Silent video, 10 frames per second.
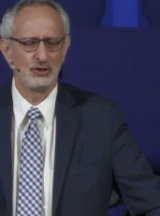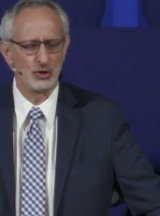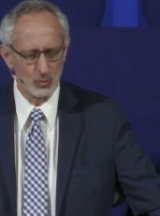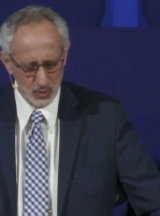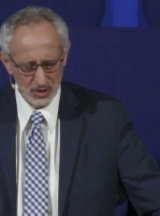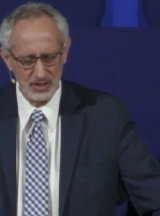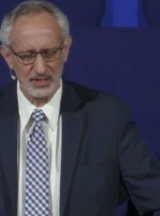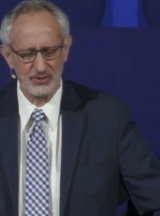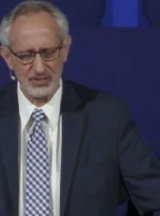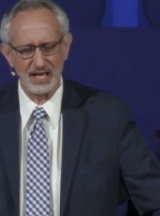Your
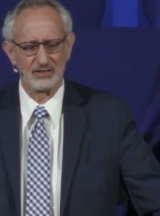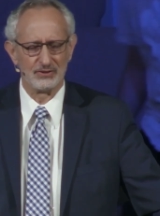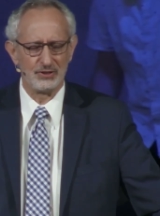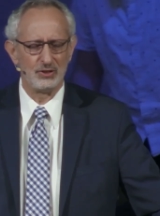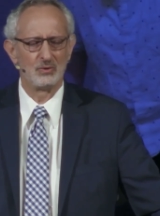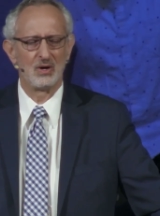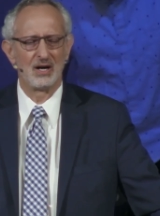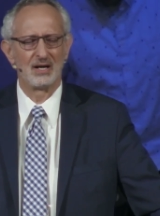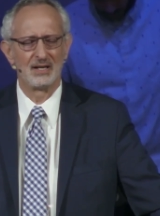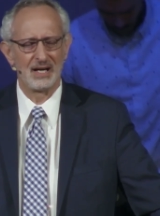word is settled. You
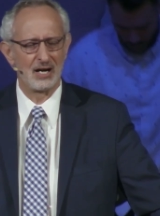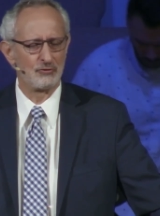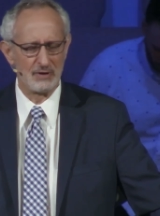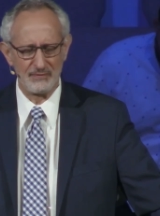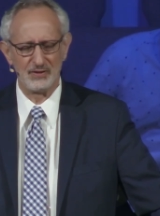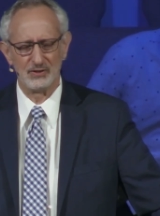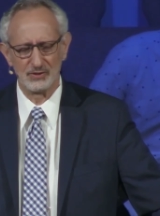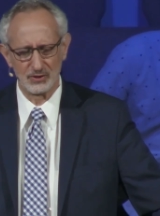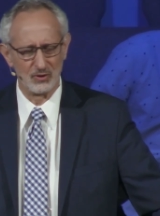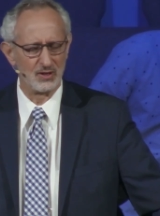are our
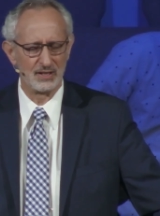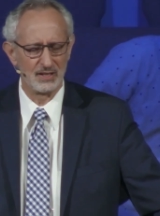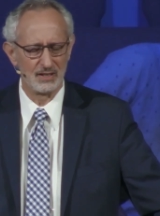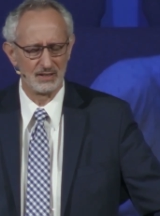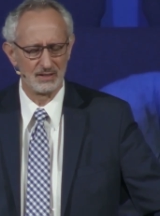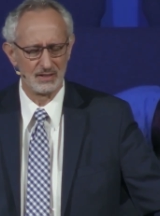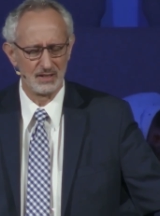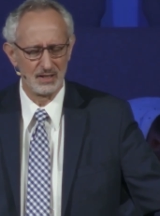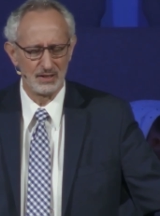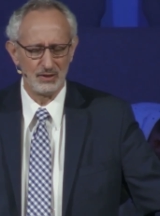refuge, Lord.
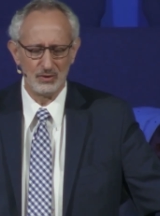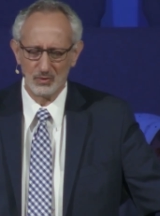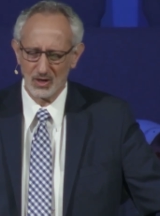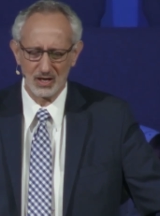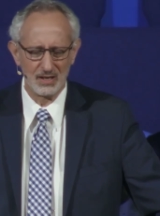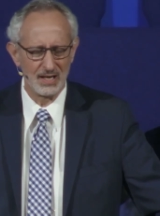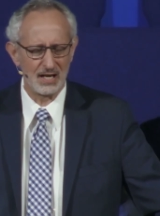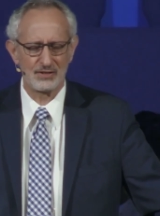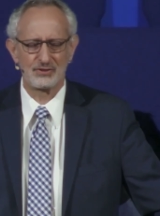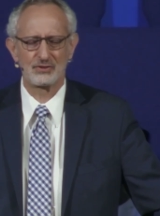You are
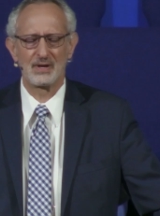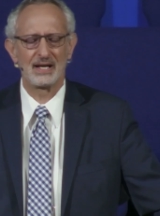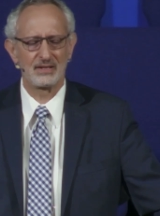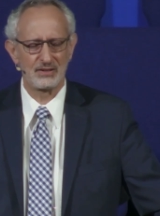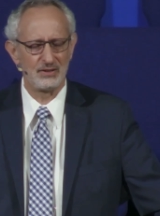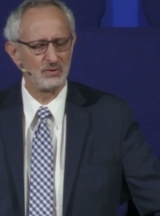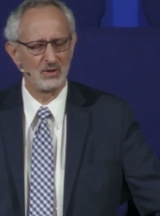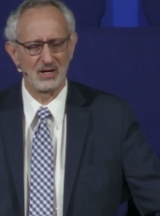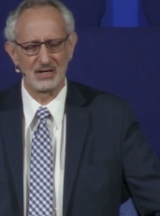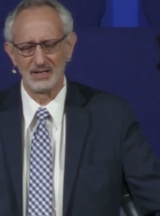our strength.
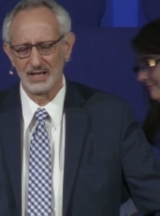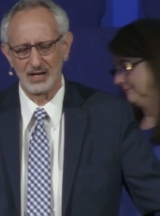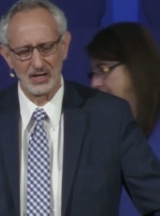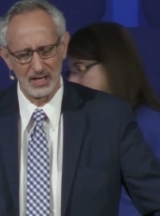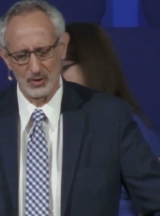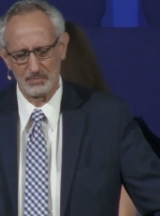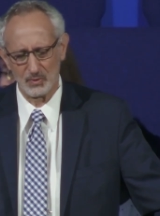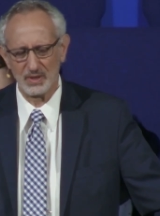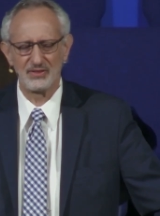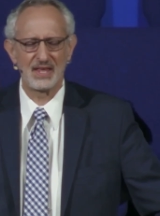You are our
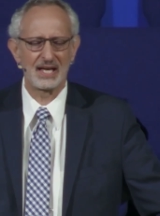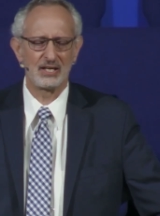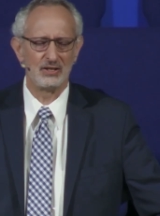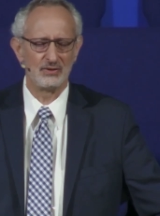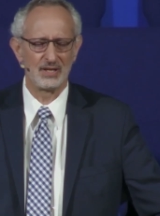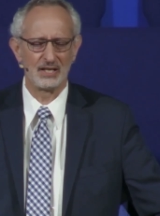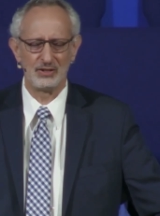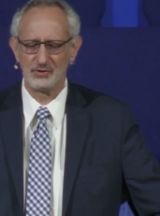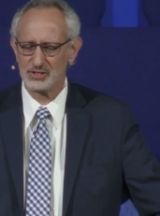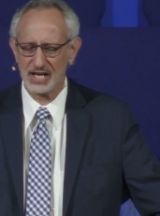helper. We thank you
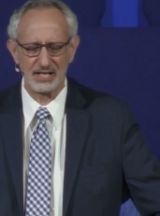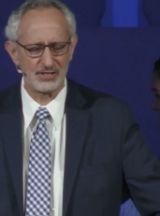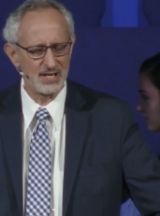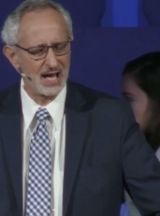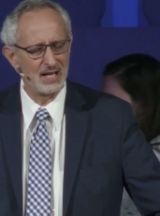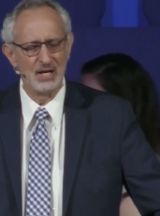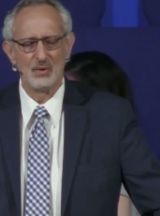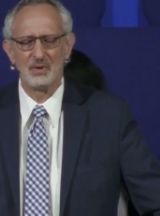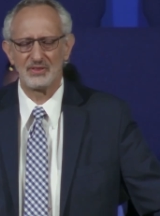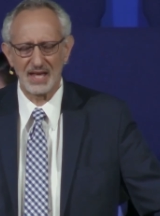that you change not.
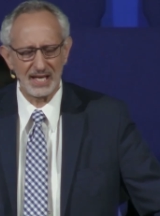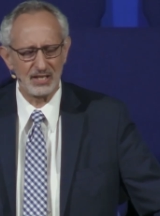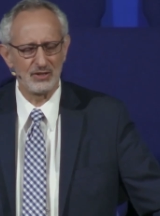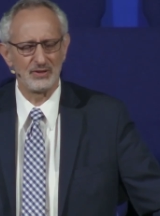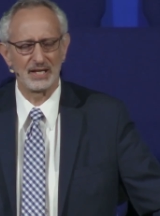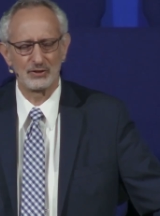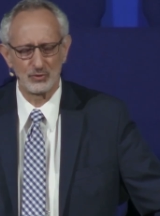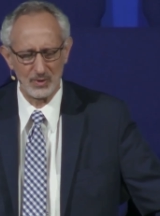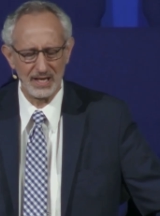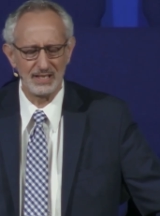We thank you that
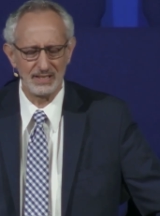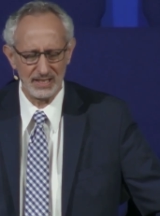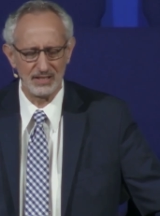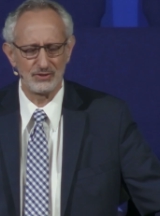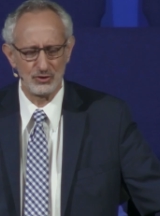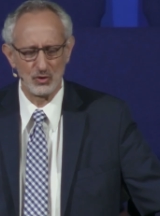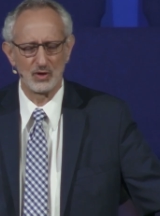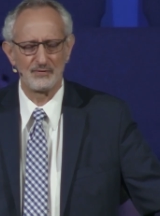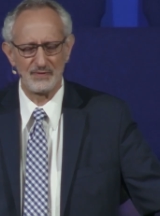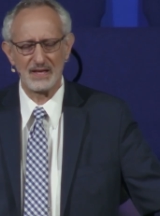great is
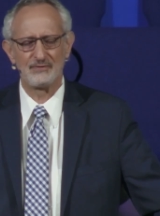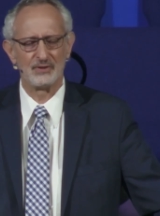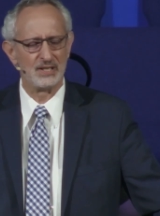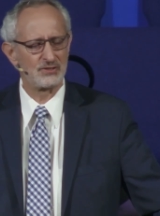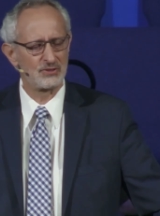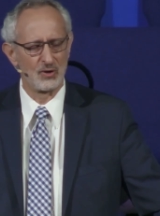your faithfulness.